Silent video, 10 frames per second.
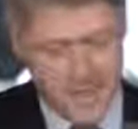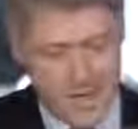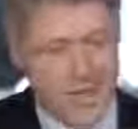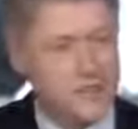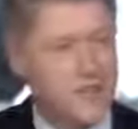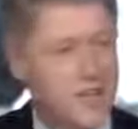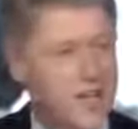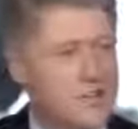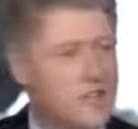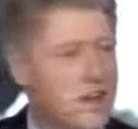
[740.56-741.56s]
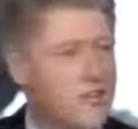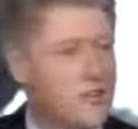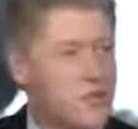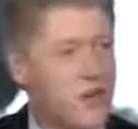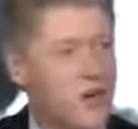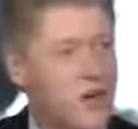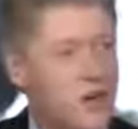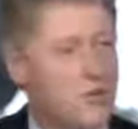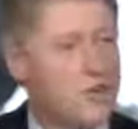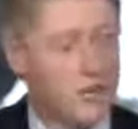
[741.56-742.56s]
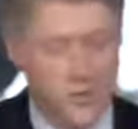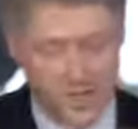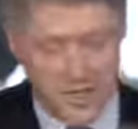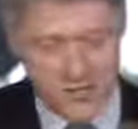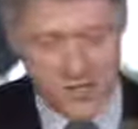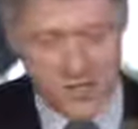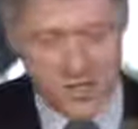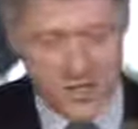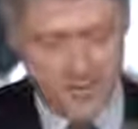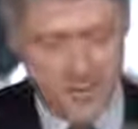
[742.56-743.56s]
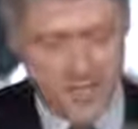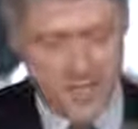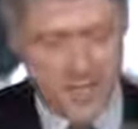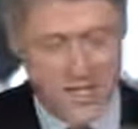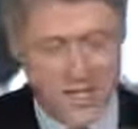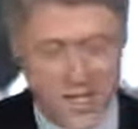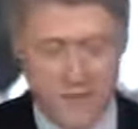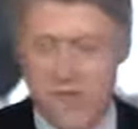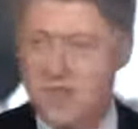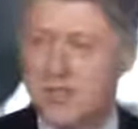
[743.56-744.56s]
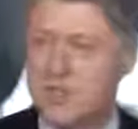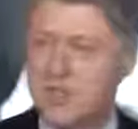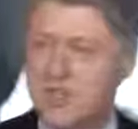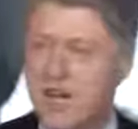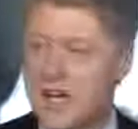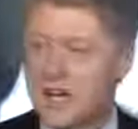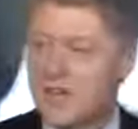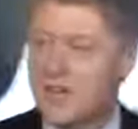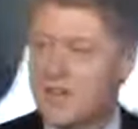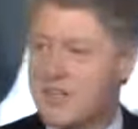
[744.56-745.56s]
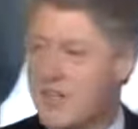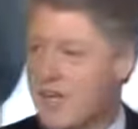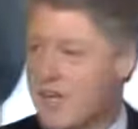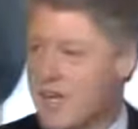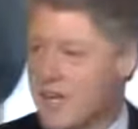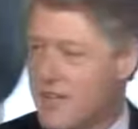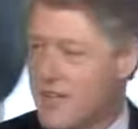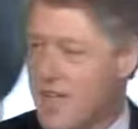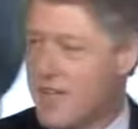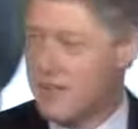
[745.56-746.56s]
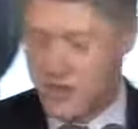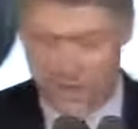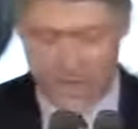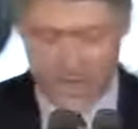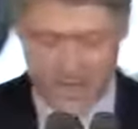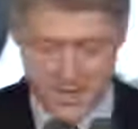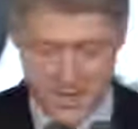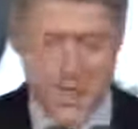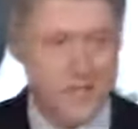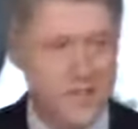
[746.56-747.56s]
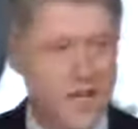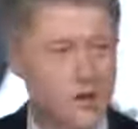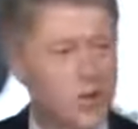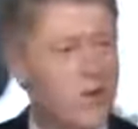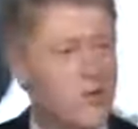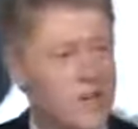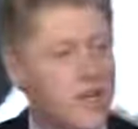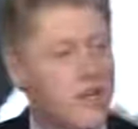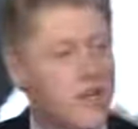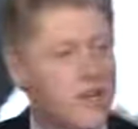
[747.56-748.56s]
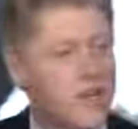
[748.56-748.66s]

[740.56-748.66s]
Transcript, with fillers: Yesterday, as all of you know, a rookie policewoman named Christy Lynn Hamilton was shot and killed in the line of duty less than one week